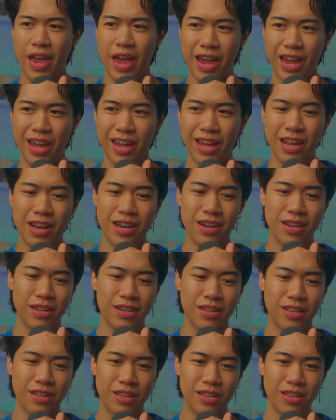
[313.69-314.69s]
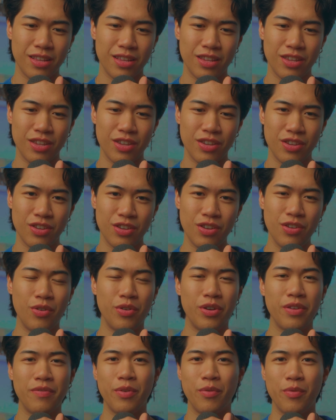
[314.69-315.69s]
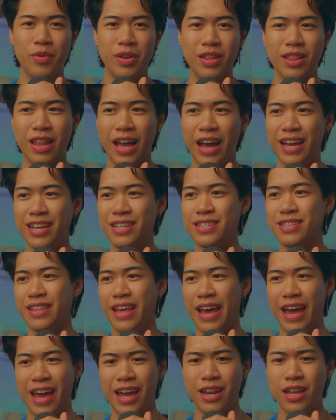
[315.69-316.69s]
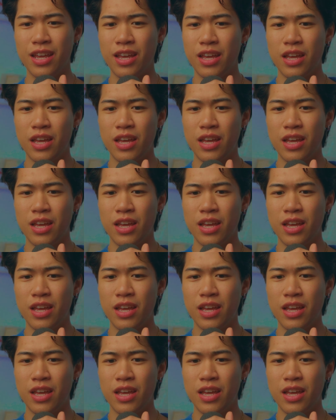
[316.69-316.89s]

And you don't even realize that